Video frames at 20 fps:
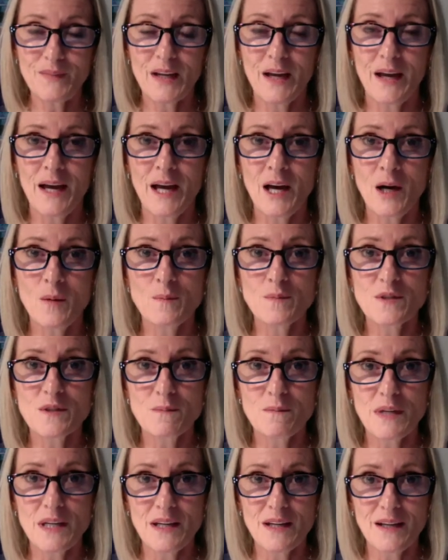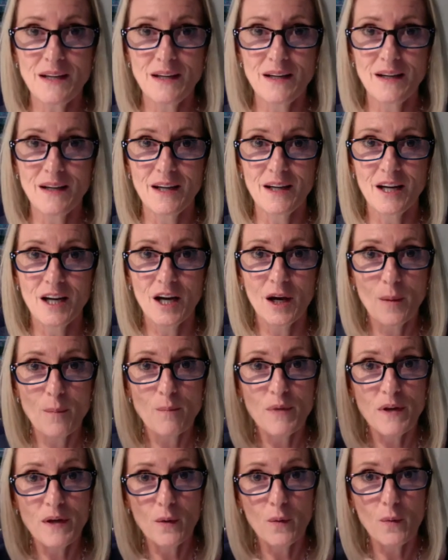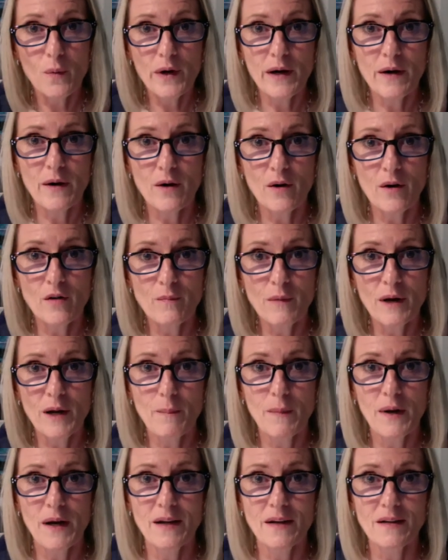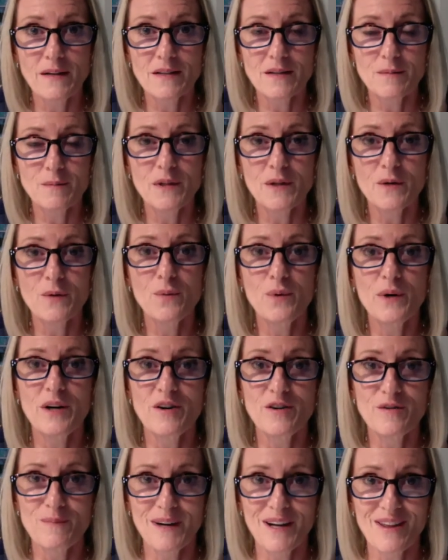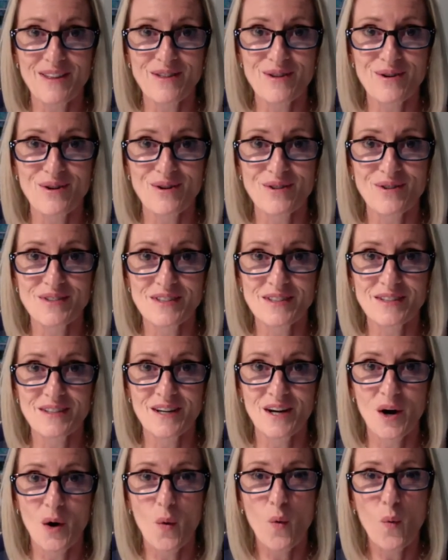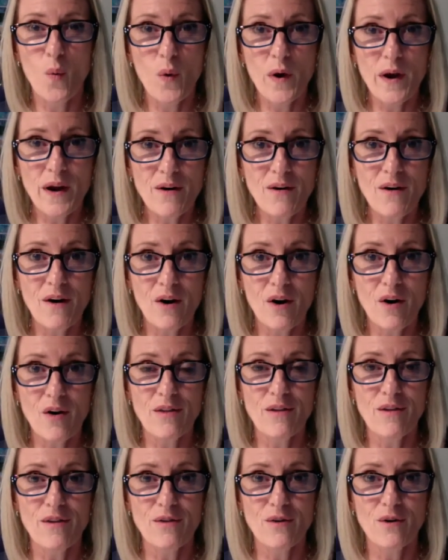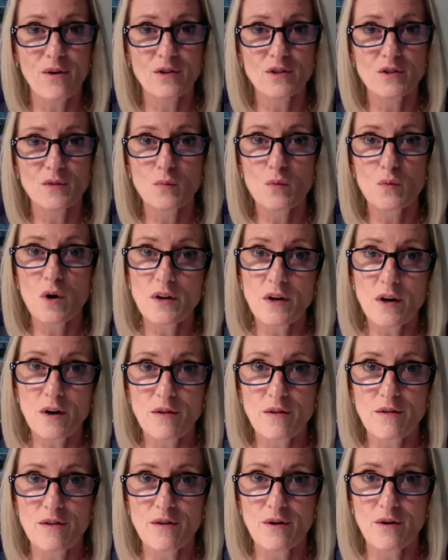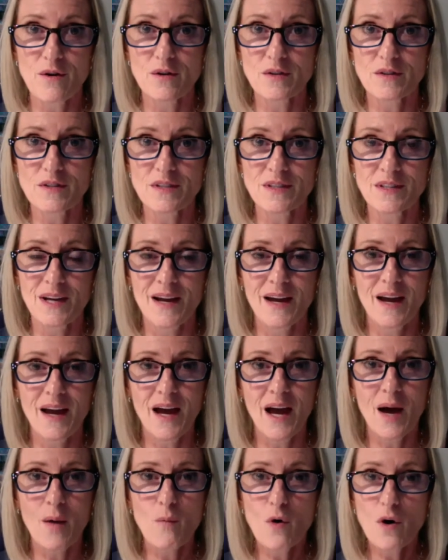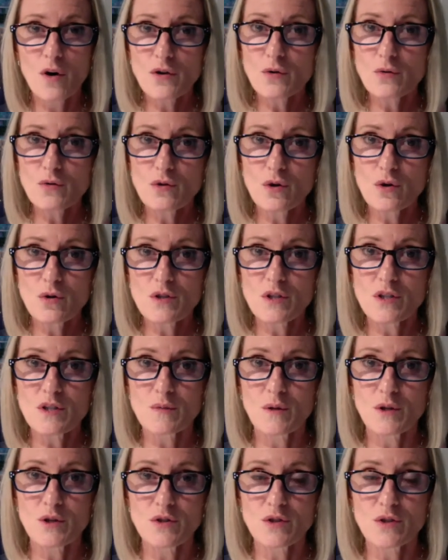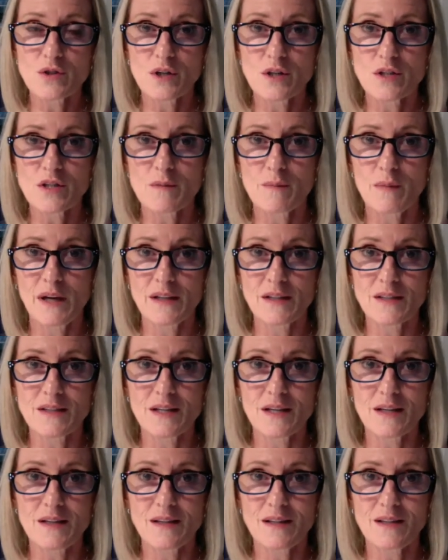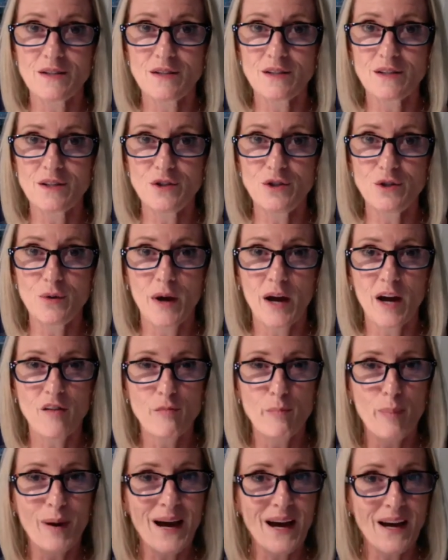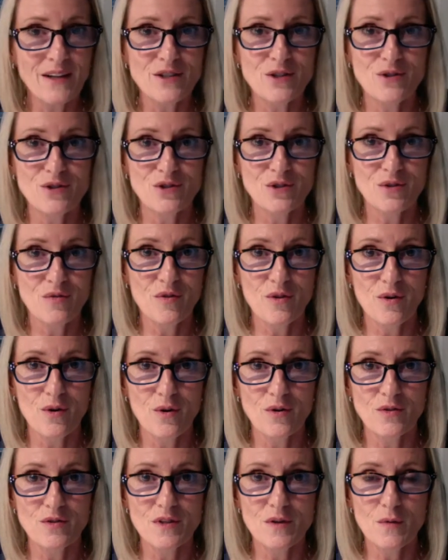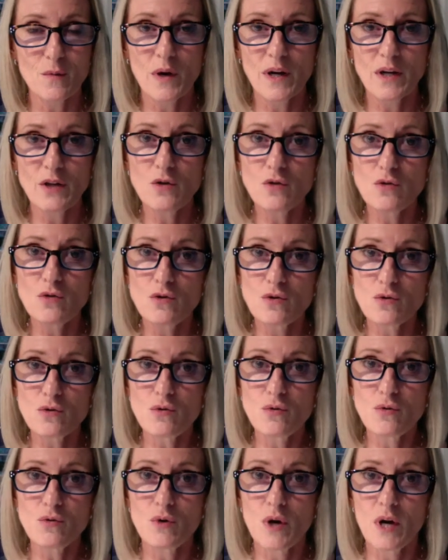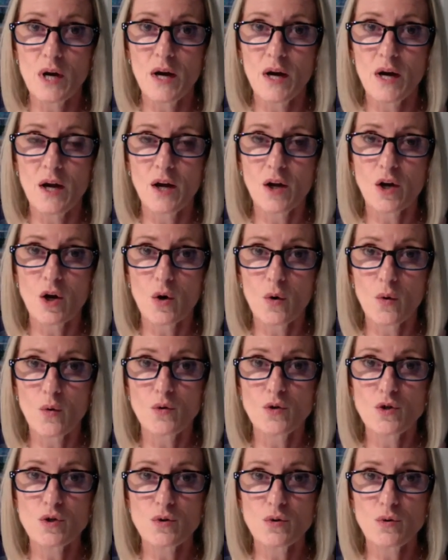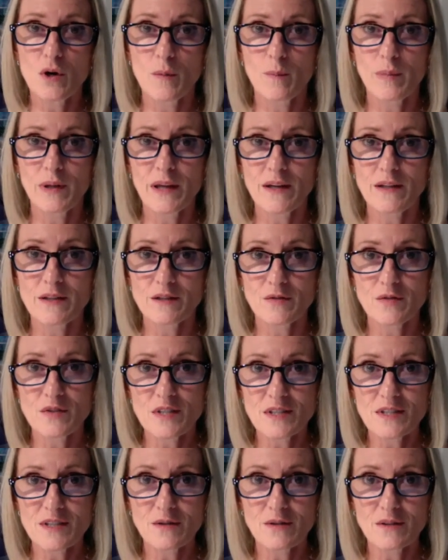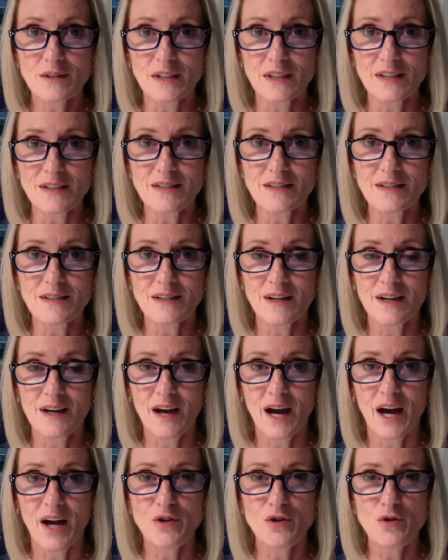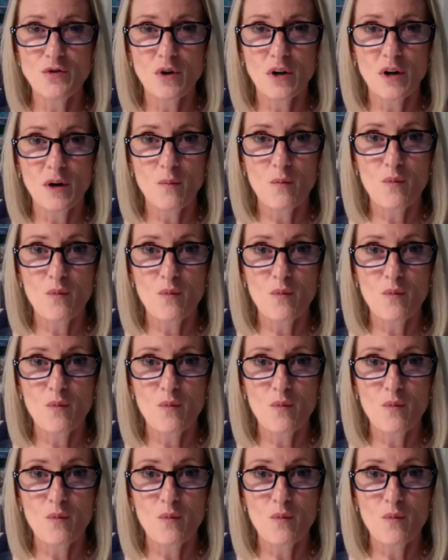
helps me be aware of my mind, be aware of my thoughts. Where are the thoughts? What are the thoughts? And what you'll notice when you start to meditate is that you have patterns of thoughts, that when you do go to a place of stillness and you can